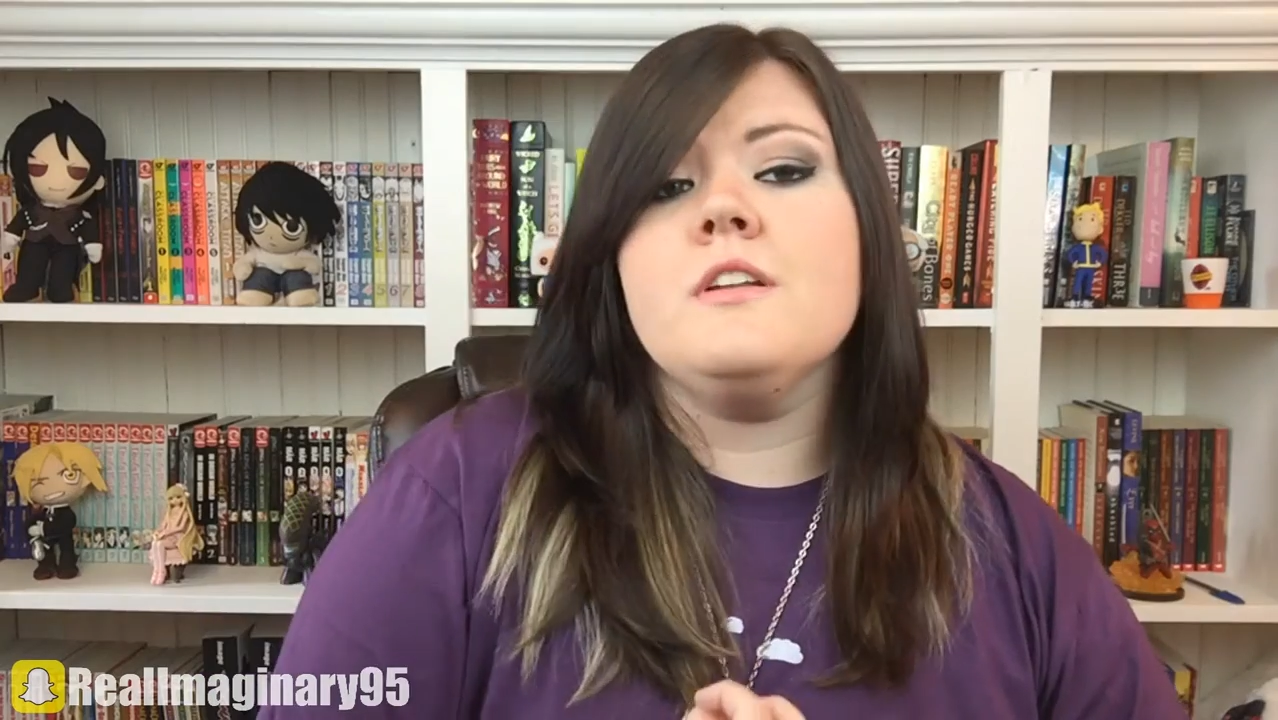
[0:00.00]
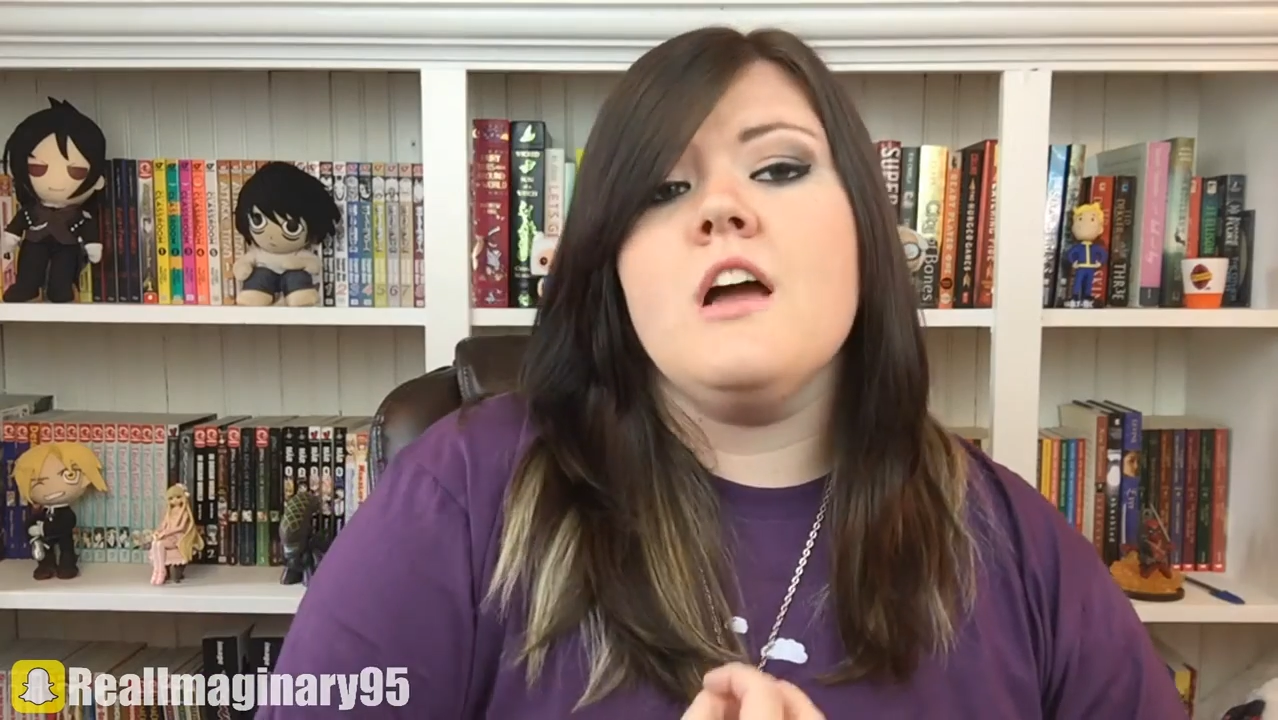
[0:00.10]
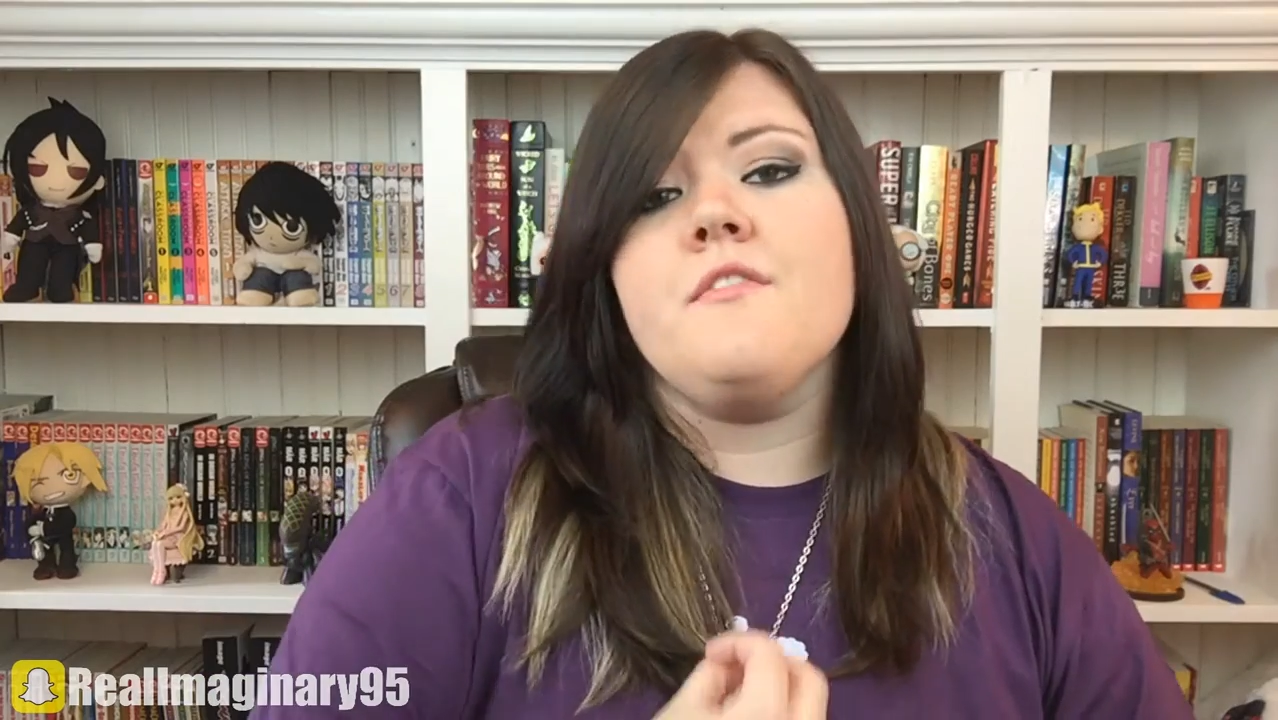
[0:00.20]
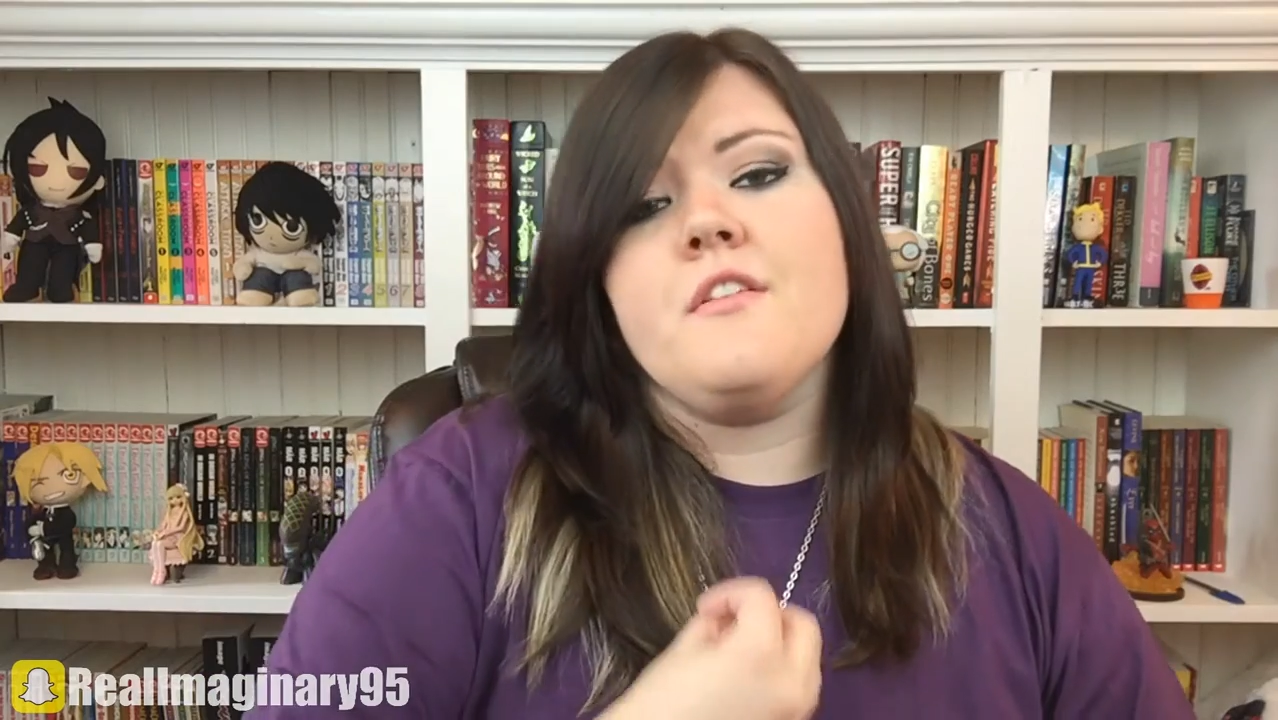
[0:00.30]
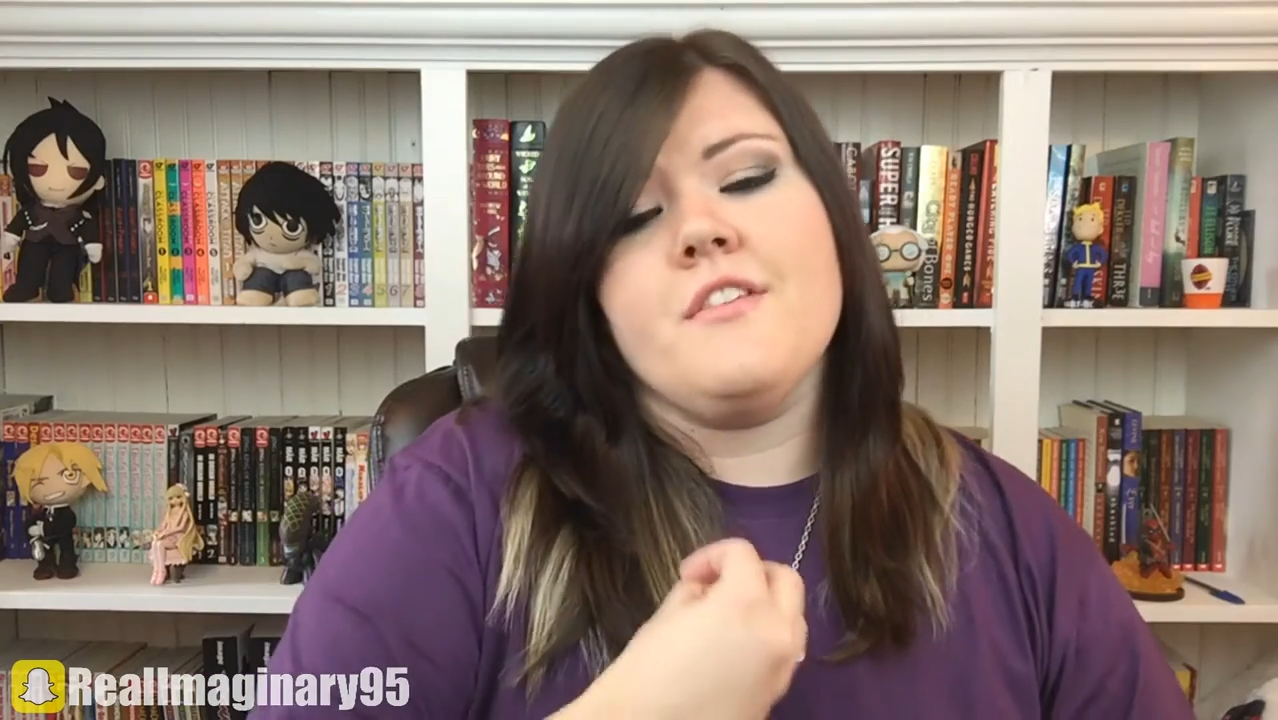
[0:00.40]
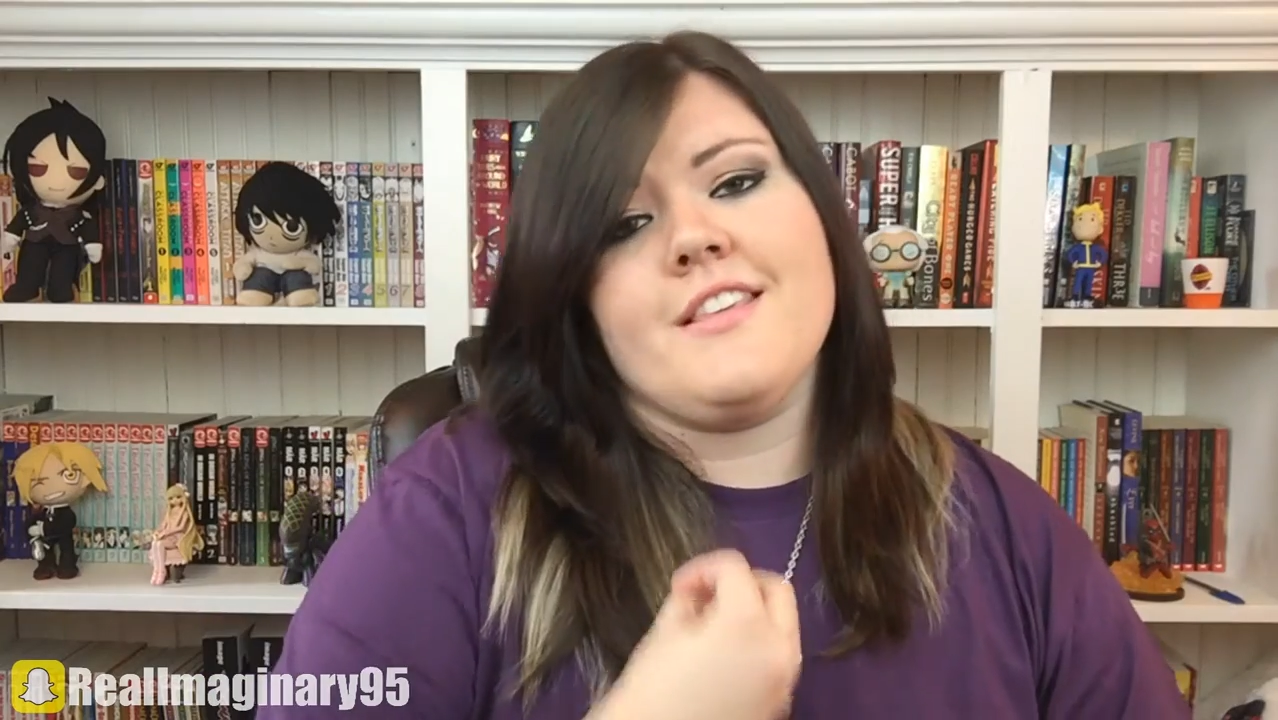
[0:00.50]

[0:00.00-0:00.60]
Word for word: enough of a